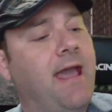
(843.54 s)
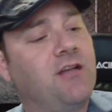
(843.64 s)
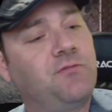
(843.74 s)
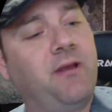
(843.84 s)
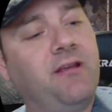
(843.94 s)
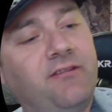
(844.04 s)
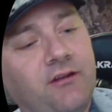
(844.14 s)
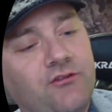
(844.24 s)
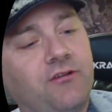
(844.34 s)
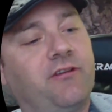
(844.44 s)
hash-based
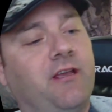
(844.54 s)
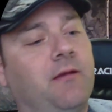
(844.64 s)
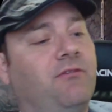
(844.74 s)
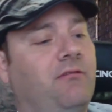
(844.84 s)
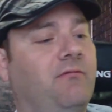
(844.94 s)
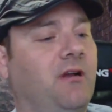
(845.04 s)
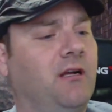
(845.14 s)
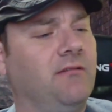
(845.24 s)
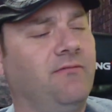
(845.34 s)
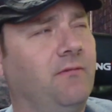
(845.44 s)
signature schemes.
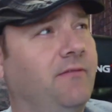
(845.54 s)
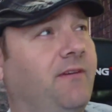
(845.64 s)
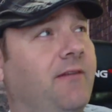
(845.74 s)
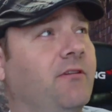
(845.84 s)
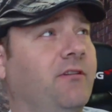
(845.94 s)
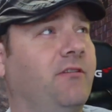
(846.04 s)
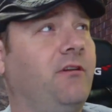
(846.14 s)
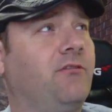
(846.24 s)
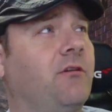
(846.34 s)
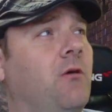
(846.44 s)
What 5 or 6
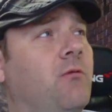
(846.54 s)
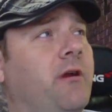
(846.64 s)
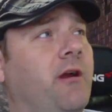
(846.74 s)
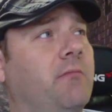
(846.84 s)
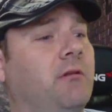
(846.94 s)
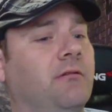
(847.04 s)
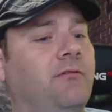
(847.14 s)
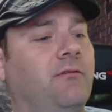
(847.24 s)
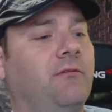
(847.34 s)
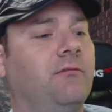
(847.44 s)
years ago, we were able
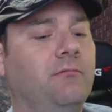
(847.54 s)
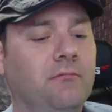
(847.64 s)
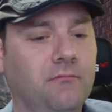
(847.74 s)
to